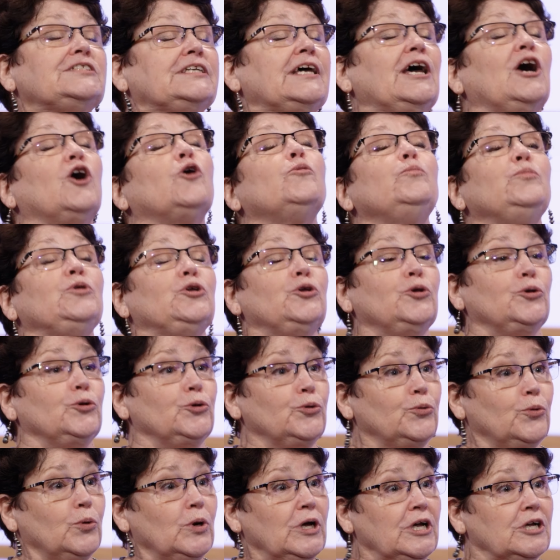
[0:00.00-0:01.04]
to help
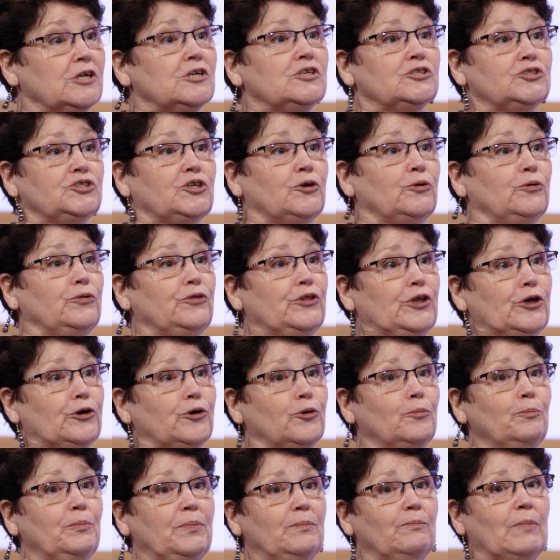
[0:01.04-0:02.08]
you, so
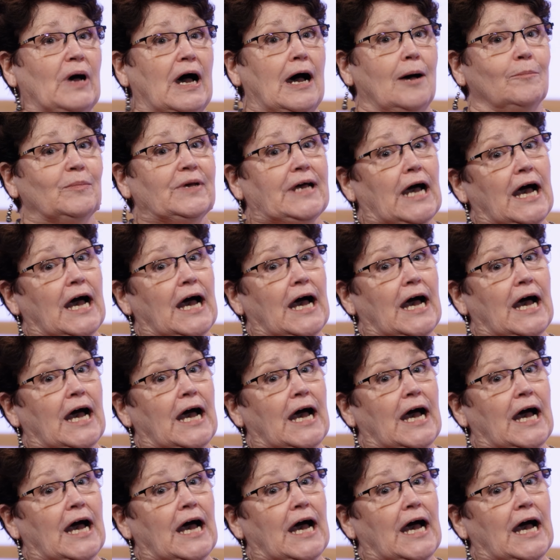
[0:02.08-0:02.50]
they'll um,